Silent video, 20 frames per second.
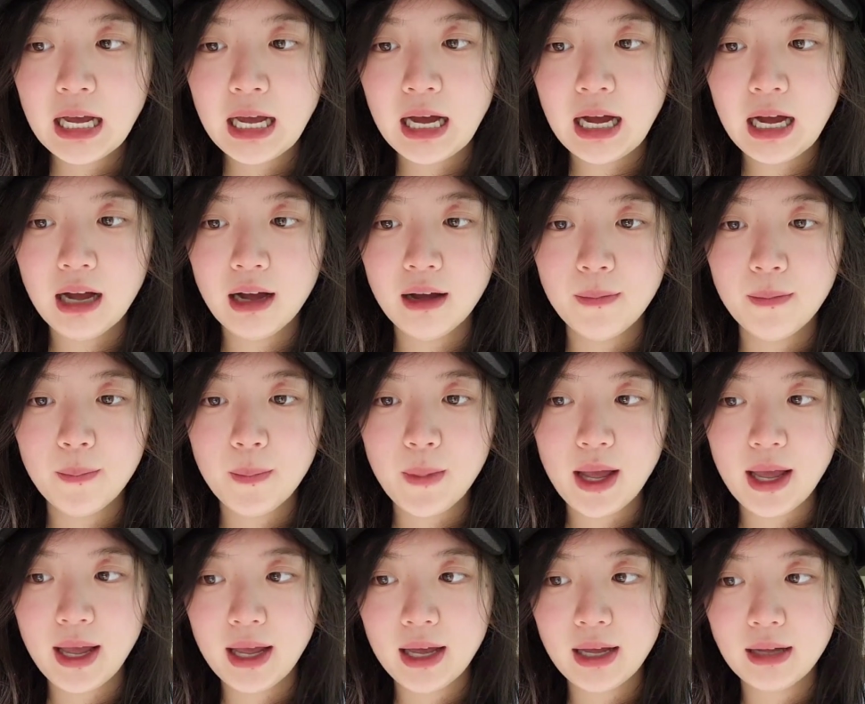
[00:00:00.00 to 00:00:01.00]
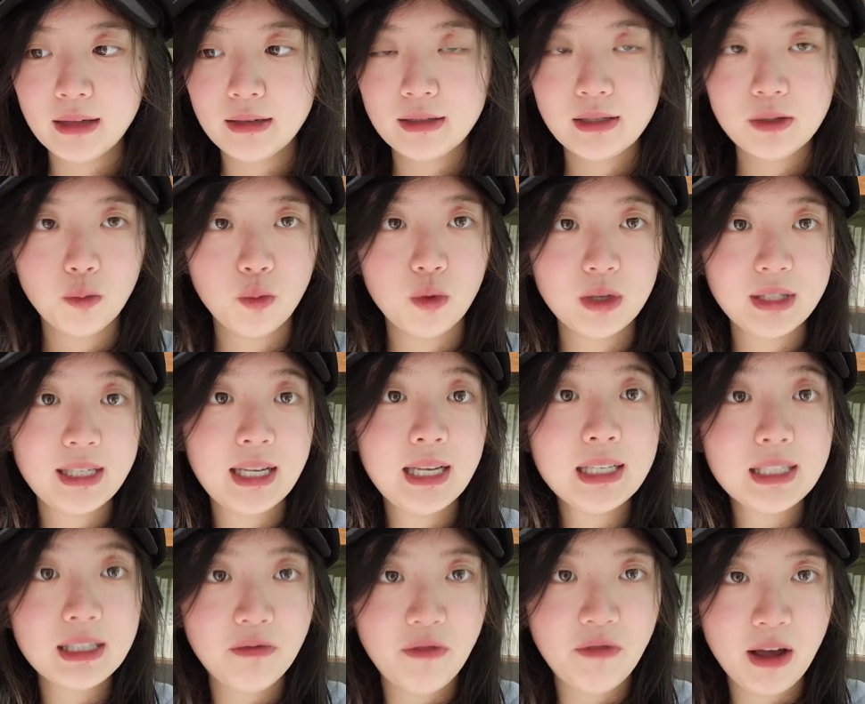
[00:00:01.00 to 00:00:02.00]
and what's
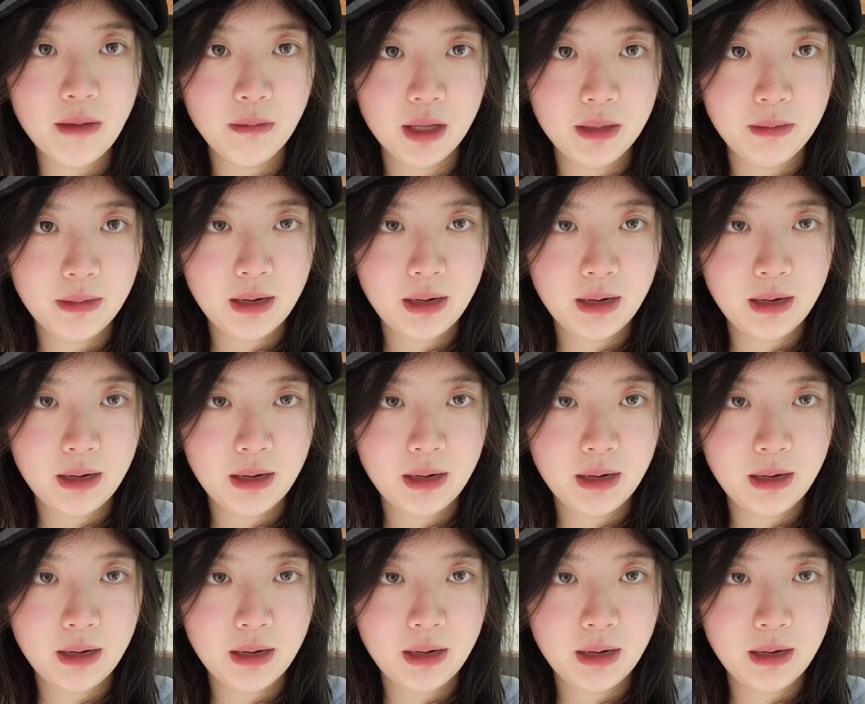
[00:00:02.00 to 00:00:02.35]
his family